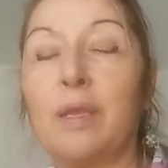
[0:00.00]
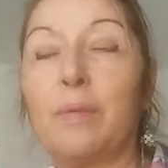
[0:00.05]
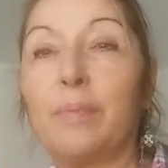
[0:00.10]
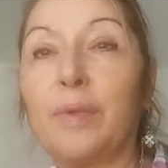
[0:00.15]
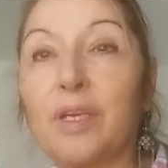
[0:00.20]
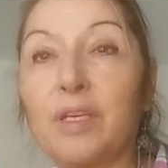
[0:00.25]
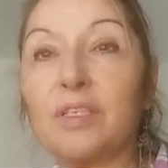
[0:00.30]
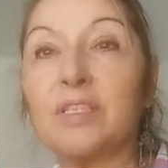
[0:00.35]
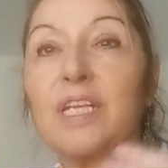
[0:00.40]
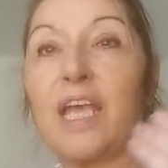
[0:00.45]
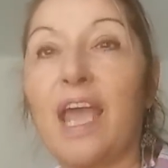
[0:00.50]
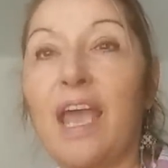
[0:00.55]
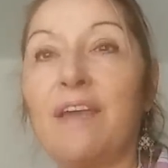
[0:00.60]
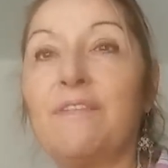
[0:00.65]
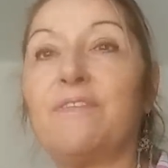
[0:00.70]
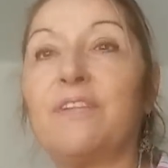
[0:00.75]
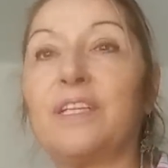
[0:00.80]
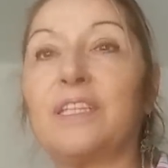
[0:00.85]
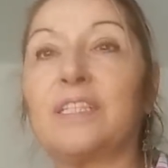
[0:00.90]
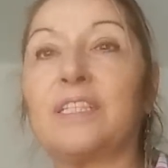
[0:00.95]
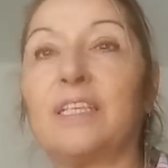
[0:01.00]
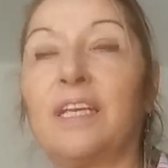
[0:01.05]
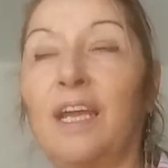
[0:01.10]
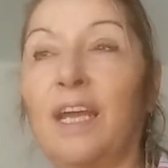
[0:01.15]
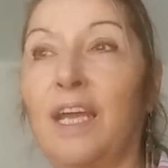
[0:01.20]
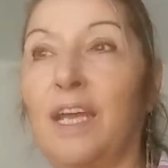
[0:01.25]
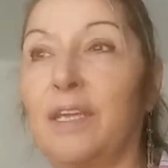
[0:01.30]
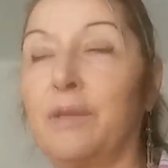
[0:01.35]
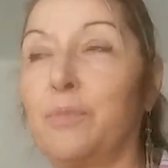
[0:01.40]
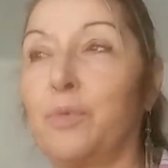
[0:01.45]
because every
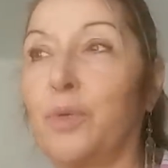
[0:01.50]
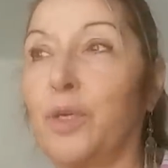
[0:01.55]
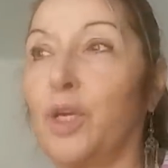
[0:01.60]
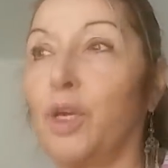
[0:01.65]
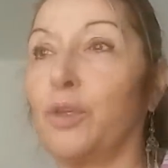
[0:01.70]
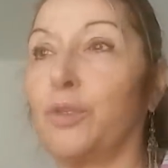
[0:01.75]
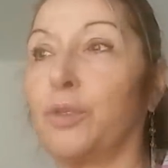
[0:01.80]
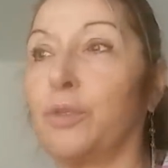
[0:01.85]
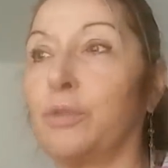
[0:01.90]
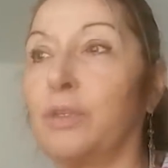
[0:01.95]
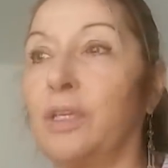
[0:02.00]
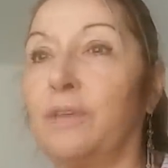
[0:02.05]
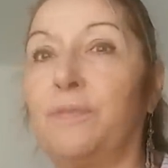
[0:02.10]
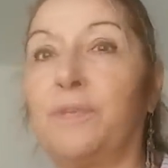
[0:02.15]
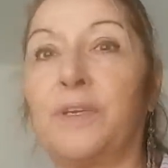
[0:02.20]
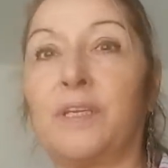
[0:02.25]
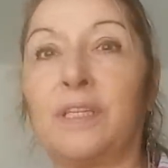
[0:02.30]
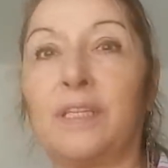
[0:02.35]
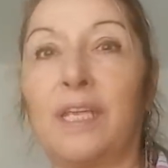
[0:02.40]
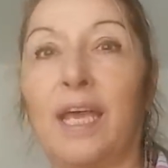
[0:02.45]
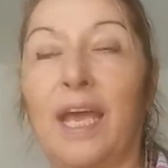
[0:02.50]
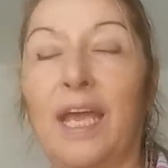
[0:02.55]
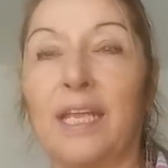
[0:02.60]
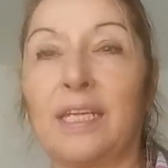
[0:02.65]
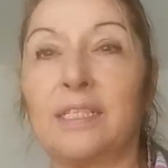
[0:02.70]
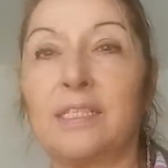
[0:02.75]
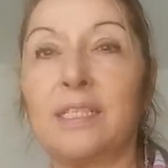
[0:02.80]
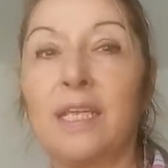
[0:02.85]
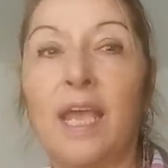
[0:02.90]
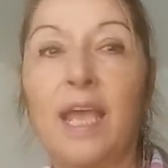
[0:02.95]
time we go through different
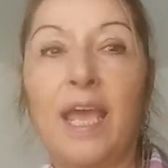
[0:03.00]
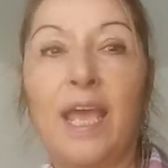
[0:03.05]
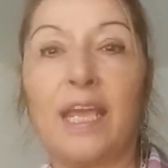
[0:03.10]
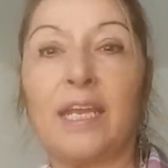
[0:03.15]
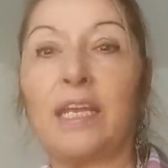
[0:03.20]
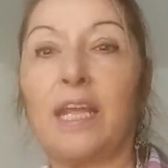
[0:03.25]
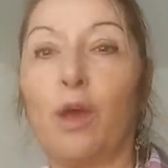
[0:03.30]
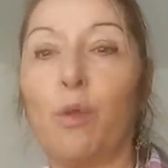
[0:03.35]
diets and